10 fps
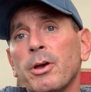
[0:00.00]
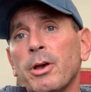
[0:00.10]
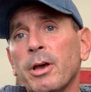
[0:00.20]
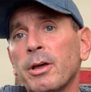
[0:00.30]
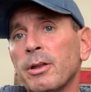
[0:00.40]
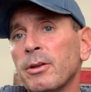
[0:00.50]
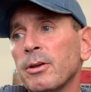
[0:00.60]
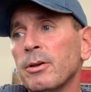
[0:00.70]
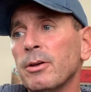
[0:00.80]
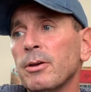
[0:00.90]
And
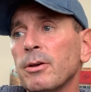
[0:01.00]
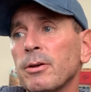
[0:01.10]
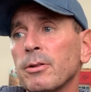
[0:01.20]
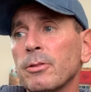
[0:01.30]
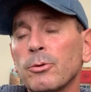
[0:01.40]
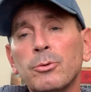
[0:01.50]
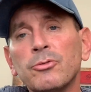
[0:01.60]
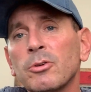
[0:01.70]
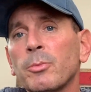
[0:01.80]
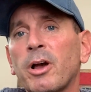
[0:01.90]

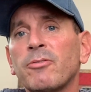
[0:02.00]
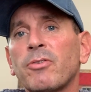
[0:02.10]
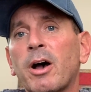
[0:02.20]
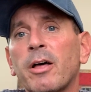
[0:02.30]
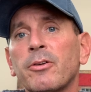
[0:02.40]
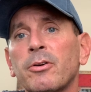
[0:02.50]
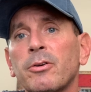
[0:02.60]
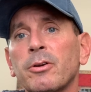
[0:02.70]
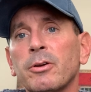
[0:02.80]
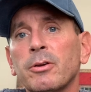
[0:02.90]
losing my
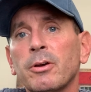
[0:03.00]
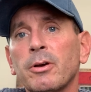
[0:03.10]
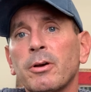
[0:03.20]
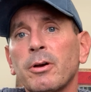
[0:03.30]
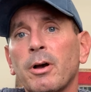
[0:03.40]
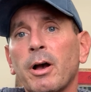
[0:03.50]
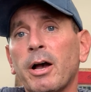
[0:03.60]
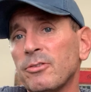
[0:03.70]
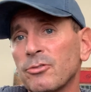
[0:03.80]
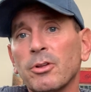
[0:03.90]
father,
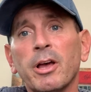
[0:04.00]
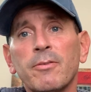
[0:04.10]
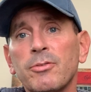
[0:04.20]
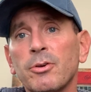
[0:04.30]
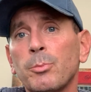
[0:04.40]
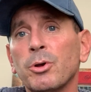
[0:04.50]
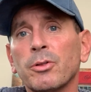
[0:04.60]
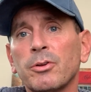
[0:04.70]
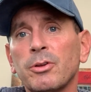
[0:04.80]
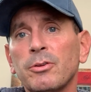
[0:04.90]
I still have the
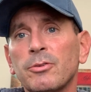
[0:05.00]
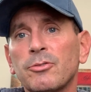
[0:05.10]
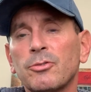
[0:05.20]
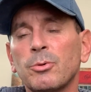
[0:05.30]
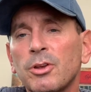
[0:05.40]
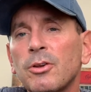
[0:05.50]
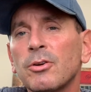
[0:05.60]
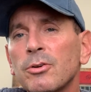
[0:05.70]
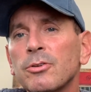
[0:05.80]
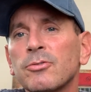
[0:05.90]
ability to
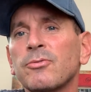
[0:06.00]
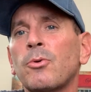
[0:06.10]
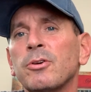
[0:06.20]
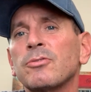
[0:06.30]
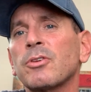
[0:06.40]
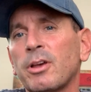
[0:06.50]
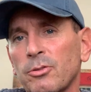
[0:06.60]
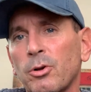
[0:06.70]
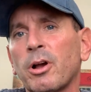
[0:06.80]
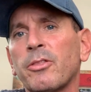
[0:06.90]
hear his voice
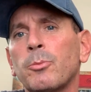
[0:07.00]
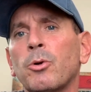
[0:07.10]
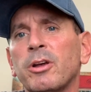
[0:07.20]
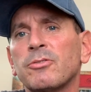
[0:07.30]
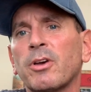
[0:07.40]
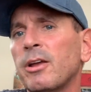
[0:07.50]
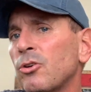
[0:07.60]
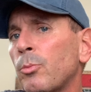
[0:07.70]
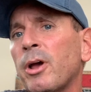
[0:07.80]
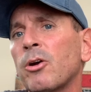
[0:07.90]
saying, look on the bright side,
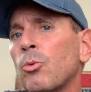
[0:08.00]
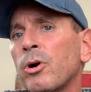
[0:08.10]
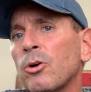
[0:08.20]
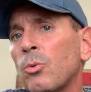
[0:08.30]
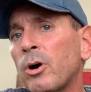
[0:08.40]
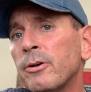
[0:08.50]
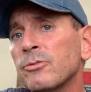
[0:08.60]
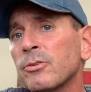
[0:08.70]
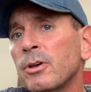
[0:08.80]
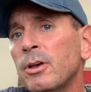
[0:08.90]
no matter what it
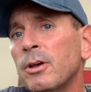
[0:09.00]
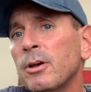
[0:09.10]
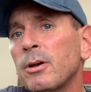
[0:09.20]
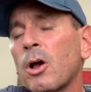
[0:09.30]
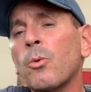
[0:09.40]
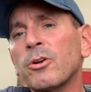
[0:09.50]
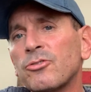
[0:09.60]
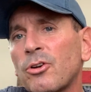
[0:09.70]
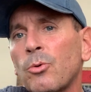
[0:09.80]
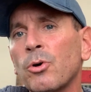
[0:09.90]
was. I want
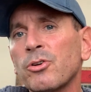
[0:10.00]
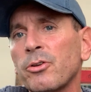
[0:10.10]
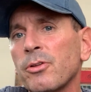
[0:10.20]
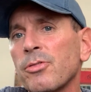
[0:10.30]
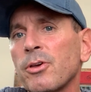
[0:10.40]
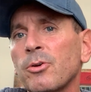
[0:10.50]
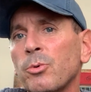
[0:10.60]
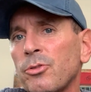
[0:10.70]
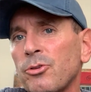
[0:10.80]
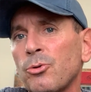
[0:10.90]
to share one other thing
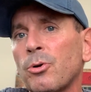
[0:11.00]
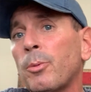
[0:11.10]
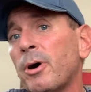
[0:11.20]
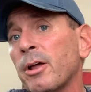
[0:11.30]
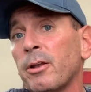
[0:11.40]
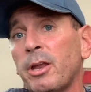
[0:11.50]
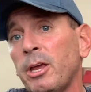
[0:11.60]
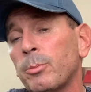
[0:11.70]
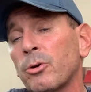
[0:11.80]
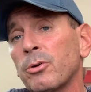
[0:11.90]
with you about a
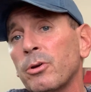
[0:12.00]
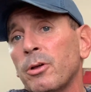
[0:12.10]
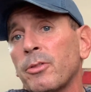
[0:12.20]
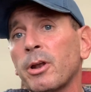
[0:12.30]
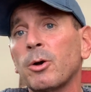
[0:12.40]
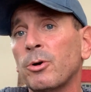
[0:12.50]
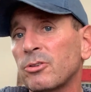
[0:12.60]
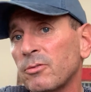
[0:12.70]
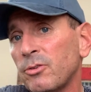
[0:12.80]
neighbor that I went to